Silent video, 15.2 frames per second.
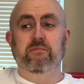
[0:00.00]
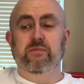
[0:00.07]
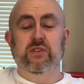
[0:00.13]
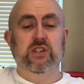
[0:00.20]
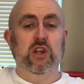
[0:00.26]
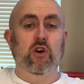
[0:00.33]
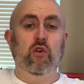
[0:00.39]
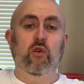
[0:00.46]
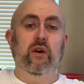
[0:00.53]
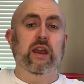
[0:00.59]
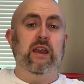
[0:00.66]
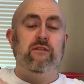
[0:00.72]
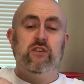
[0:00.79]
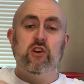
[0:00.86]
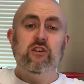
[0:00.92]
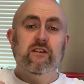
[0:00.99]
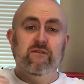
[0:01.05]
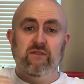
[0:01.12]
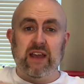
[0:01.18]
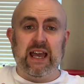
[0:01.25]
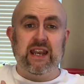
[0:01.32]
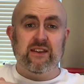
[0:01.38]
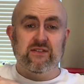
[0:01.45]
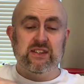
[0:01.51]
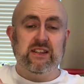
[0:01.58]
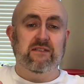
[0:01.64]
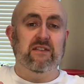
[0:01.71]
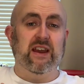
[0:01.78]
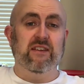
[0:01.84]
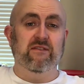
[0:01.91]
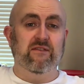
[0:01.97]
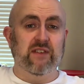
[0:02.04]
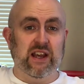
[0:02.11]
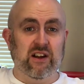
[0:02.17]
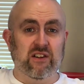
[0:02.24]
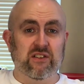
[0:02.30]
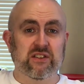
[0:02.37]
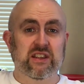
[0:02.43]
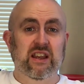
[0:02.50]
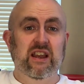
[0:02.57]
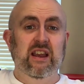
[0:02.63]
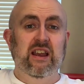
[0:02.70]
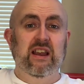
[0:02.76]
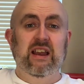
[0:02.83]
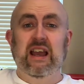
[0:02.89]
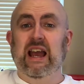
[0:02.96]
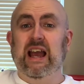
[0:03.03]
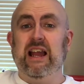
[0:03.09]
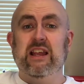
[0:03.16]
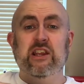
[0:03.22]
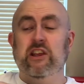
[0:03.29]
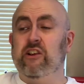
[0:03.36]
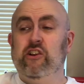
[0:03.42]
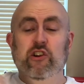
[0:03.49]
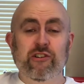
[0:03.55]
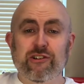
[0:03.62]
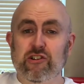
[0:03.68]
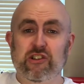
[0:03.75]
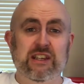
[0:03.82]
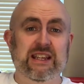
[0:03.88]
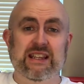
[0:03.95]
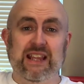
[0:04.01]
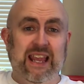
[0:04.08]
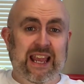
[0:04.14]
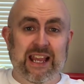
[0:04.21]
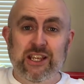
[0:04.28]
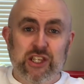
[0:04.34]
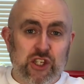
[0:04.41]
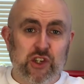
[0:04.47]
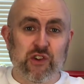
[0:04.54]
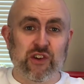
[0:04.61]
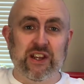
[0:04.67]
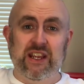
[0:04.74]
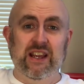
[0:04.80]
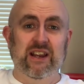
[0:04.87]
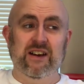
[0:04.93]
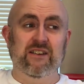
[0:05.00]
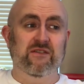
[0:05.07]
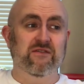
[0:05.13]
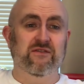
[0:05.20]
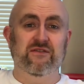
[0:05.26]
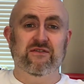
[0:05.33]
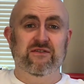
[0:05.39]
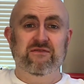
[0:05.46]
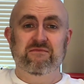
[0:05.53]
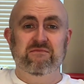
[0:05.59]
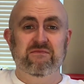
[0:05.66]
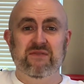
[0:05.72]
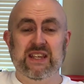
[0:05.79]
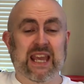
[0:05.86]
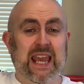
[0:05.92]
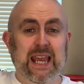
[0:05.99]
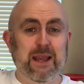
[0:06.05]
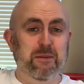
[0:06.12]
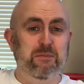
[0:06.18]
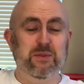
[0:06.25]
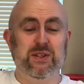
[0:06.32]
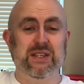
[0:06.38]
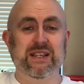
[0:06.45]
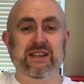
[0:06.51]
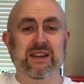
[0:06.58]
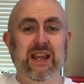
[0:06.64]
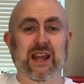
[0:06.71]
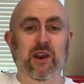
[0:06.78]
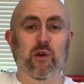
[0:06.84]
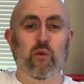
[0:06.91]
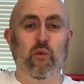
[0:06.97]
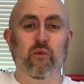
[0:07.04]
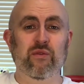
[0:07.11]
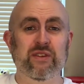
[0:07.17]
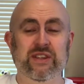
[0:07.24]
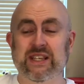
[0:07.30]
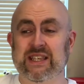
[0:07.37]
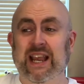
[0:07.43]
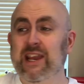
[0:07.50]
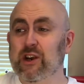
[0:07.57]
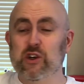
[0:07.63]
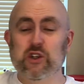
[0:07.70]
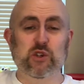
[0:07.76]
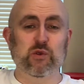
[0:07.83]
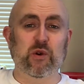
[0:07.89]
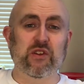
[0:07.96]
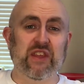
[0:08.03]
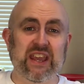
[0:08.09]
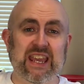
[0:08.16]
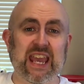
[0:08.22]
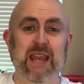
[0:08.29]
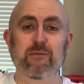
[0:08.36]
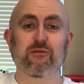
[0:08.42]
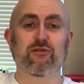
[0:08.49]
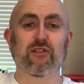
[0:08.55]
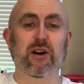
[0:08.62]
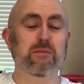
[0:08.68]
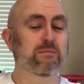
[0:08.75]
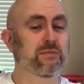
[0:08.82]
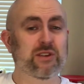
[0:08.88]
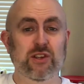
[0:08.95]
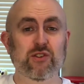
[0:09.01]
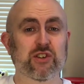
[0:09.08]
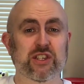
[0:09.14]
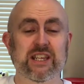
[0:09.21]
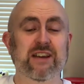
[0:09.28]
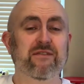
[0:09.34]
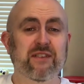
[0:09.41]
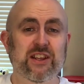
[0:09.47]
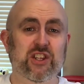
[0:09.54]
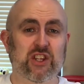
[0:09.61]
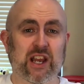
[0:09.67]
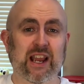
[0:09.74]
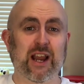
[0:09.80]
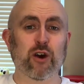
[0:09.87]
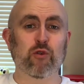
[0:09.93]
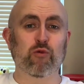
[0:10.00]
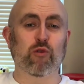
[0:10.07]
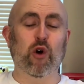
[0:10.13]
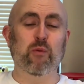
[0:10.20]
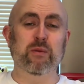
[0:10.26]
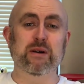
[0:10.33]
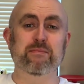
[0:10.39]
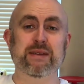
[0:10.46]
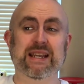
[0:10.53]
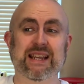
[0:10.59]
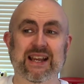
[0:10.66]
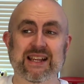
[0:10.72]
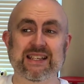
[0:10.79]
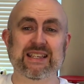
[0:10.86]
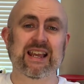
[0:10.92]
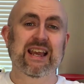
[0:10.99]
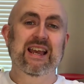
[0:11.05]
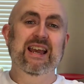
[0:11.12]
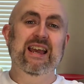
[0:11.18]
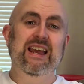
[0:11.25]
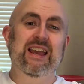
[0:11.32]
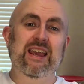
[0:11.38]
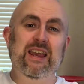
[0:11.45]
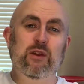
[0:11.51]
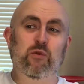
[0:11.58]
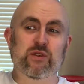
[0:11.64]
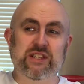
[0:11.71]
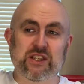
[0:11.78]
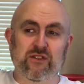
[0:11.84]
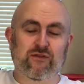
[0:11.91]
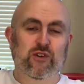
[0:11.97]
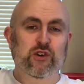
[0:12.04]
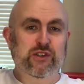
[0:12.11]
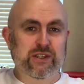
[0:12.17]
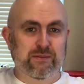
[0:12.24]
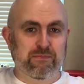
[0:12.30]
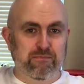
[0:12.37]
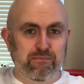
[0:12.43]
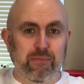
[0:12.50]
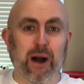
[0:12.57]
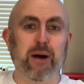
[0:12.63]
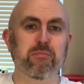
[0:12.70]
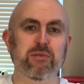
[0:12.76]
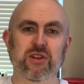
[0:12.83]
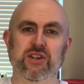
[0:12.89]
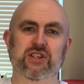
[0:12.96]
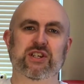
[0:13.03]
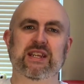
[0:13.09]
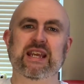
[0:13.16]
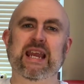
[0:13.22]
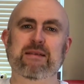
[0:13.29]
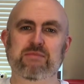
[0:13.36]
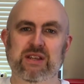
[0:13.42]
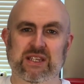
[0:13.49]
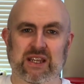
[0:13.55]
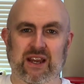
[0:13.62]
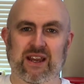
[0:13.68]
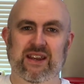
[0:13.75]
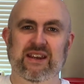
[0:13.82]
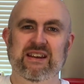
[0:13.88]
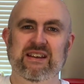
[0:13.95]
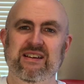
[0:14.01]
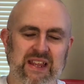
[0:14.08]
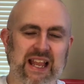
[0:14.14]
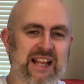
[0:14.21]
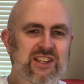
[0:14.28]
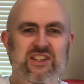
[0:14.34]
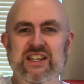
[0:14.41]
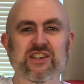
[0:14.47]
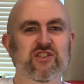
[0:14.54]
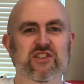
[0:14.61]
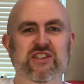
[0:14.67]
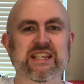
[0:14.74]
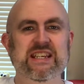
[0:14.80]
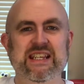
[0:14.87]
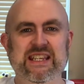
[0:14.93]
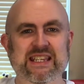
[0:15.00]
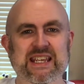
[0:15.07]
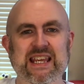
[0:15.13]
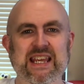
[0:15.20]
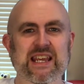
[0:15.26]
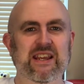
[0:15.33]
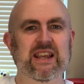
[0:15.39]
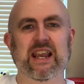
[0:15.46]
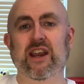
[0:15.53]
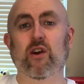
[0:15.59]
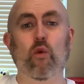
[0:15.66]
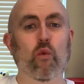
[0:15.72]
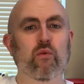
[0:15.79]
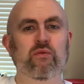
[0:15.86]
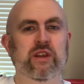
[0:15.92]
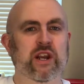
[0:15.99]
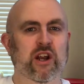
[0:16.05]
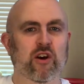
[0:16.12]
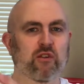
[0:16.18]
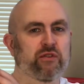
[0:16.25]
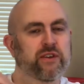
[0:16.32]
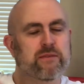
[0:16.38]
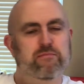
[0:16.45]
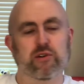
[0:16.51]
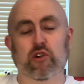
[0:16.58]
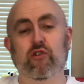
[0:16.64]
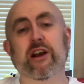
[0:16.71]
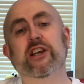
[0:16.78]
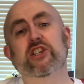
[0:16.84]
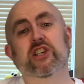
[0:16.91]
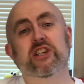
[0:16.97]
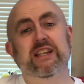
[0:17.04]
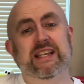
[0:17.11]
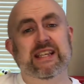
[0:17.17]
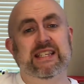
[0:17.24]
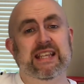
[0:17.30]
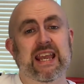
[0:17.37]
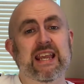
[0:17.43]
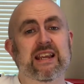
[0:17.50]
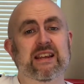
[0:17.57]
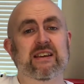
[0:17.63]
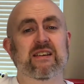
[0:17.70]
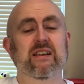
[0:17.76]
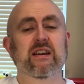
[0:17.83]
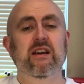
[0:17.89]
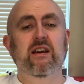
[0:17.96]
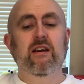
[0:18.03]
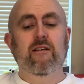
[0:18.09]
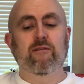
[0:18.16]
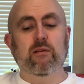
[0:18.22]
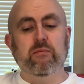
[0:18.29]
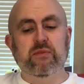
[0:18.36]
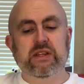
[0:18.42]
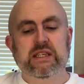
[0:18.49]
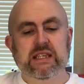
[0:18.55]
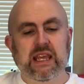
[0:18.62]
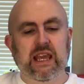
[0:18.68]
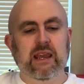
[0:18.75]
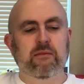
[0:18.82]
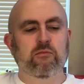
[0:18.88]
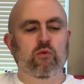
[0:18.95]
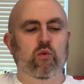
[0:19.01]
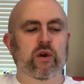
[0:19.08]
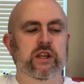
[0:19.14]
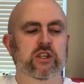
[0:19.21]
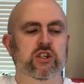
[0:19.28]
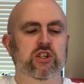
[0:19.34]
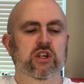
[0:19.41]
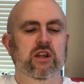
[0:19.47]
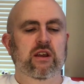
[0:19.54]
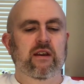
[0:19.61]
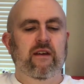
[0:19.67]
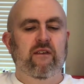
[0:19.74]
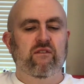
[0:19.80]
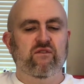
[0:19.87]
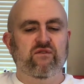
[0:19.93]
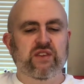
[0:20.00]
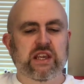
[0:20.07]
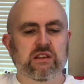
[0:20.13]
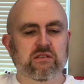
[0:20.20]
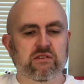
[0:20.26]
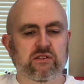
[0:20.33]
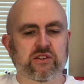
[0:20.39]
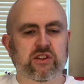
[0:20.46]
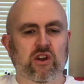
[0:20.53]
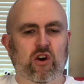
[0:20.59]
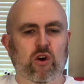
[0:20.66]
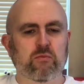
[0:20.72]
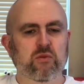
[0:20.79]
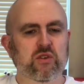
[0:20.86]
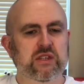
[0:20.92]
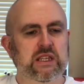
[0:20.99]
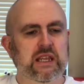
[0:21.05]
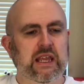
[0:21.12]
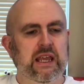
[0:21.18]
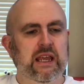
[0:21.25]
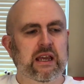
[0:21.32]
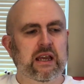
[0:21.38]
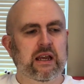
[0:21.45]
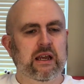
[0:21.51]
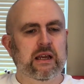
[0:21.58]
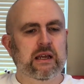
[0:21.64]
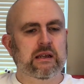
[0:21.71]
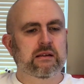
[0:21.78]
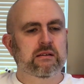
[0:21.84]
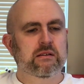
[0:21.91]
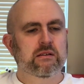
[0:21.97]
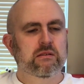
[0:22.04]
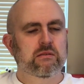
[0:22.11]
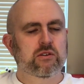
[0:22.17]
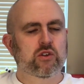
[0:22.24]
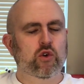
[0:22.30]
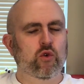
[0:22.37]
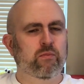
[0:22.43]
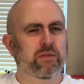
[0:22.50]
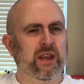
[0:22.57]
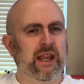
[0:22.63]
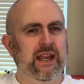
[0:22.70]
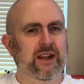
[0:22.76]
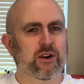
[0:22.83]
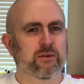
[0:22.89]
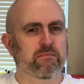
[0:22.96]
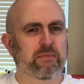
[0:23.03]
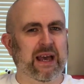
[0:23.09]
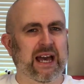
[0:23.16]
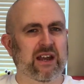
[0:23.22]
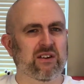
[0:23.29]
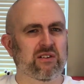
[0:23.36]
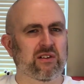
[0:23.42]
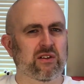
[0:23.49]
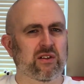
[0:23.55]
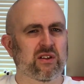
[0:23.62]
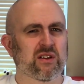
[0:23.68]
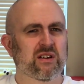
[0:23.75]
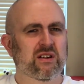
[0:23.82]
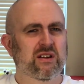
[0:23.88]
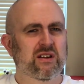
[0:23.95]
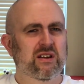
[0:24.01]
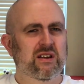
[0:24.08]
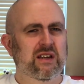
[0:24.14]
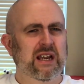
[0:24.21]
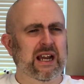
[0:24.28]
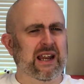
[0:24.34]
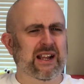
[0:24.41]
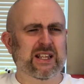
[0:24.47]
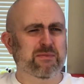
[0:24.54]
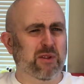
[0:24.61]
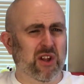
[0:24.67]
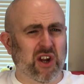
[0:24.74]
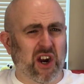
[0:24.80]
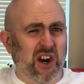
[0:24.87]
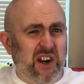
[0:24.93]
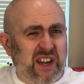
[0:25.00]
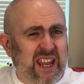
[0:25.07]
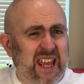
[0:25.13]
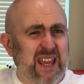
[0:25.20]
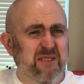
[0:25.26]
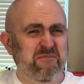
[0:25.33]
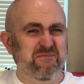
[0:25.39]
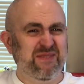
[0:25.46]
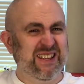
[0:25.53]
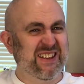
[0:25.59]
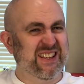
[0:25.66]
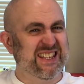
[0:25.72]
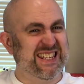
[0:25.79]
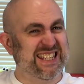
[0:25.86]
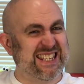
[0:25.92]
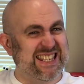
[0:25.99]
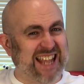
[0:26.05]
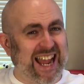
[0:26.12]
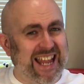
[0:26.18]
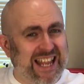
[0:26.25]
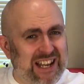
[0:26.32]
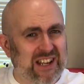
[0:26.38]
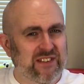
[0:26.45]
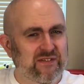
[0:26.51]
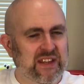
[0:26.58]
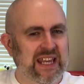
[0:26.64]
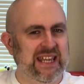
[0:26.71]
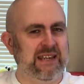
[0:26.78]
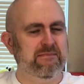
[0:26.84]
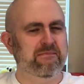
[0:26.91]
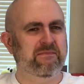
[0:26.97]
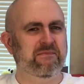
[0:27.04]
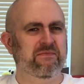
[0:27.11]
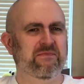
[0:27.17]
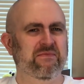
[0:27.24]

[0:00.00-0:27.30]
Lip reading: So if you're a fan of Stefan Feld, and you're interested in the history of games and designers, where they came from, you should definitely check out Roma, because it was his first published game design. And just interesting to see kind of, the progression he's taken from this game, which feels almost like a two-player battle collectible card game style of game,